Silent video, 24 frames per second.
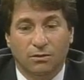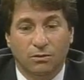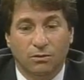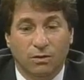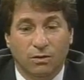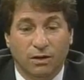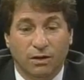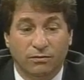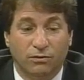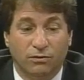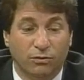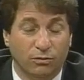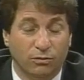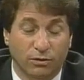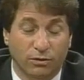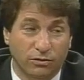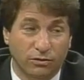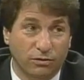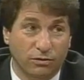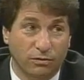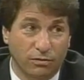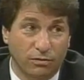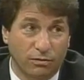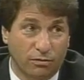who have
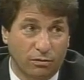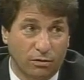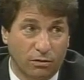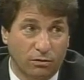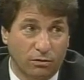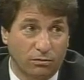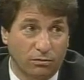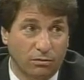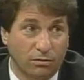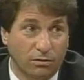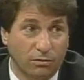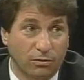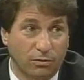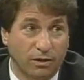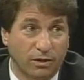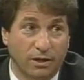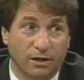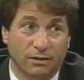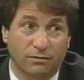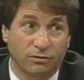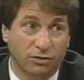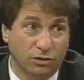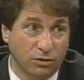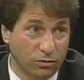careers of their own, and we
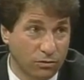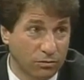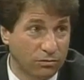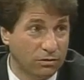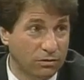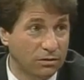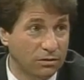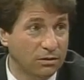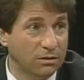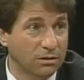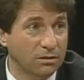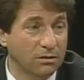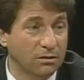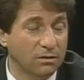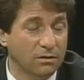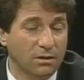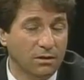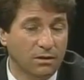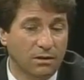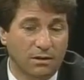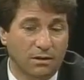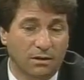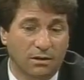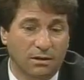have children,
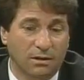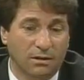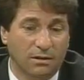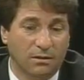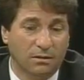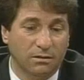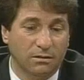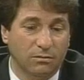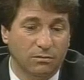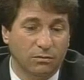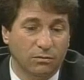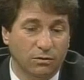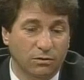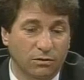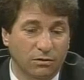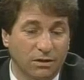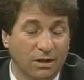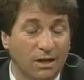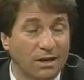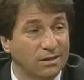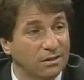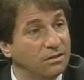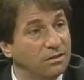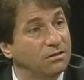and it was
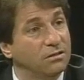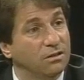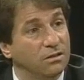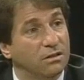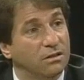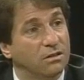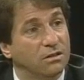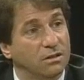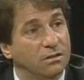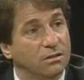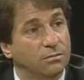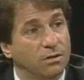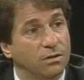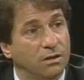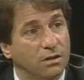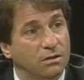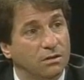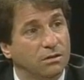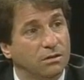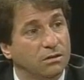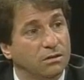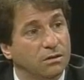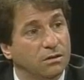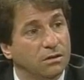not easy on
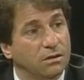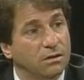anybody.